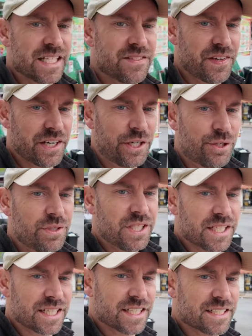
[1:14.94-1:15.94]
it's very
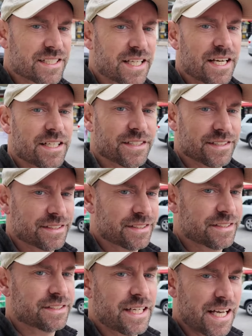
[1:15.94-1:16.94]
unique in its style,
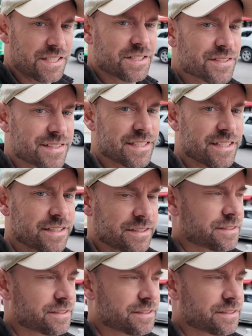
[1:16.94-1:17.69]
as you'll see.